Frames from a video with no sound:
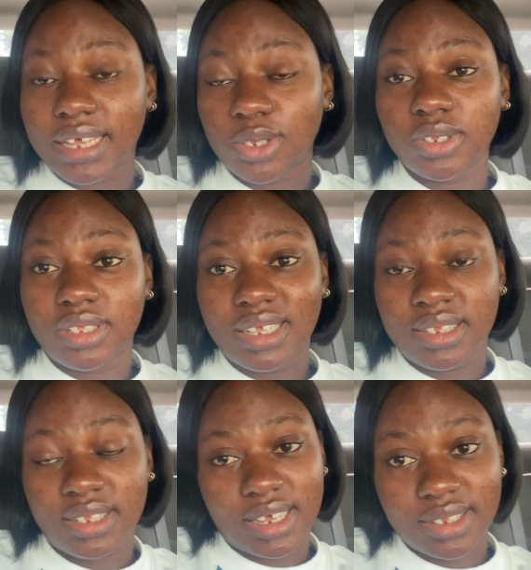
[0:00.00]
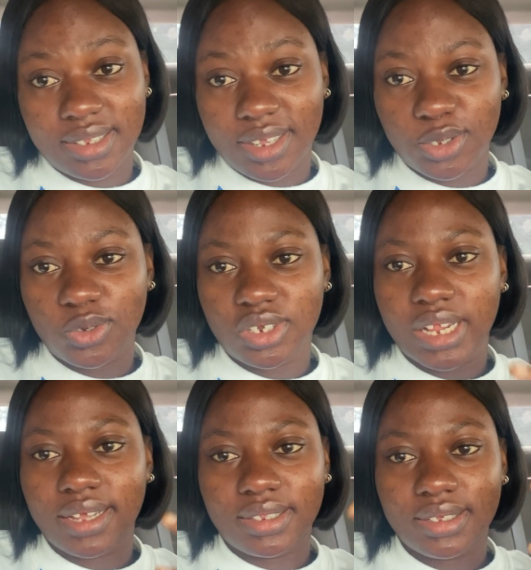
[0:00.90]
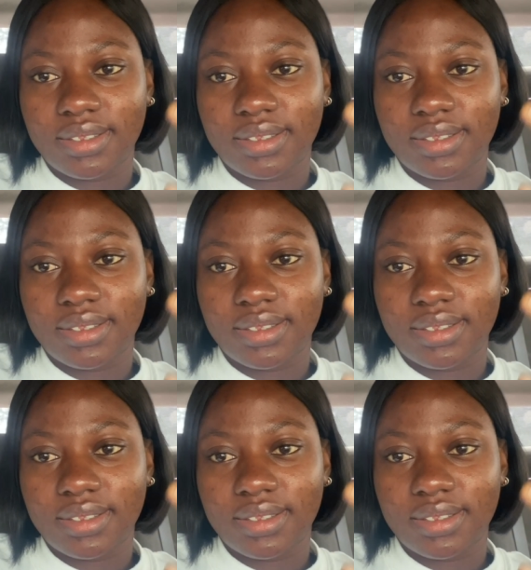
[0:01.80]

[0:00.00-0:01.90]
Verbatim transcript: I saw the dentist yesterday, so she like